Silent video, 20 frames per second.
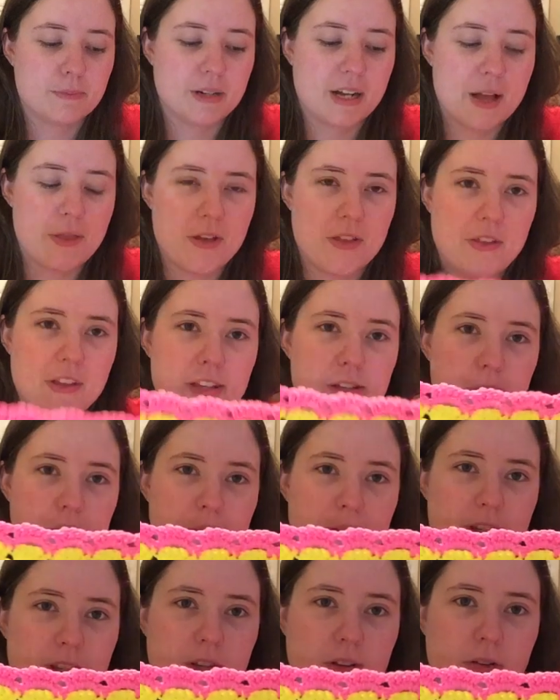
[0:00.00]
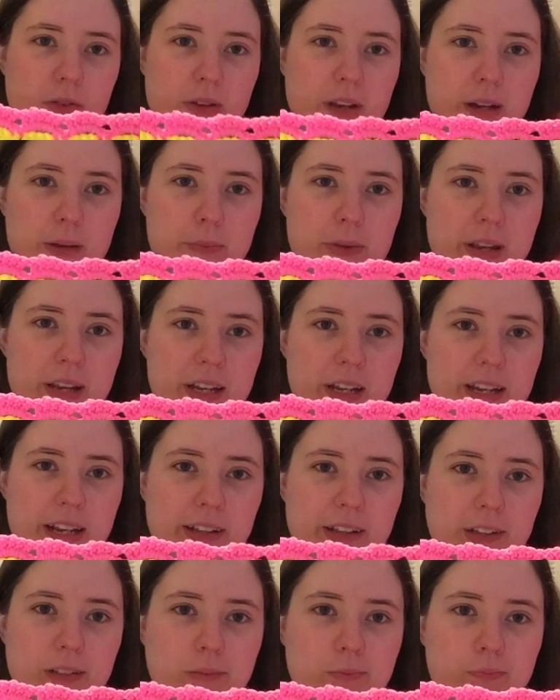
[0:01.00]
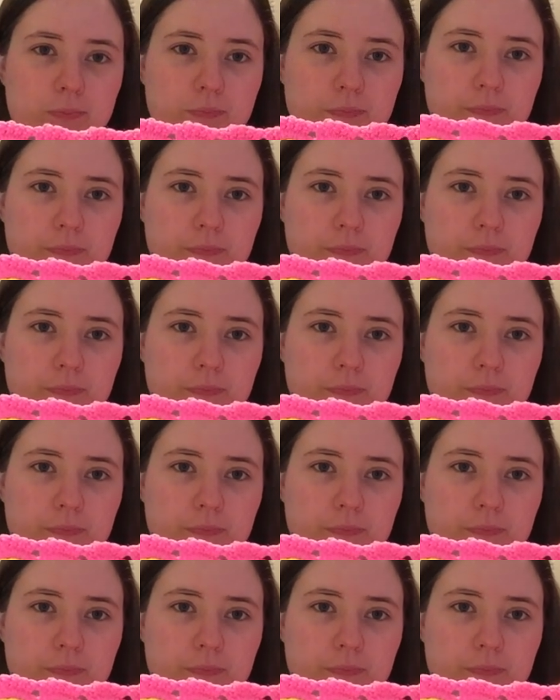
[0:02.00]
But I thought this would be cute in pink and yellow.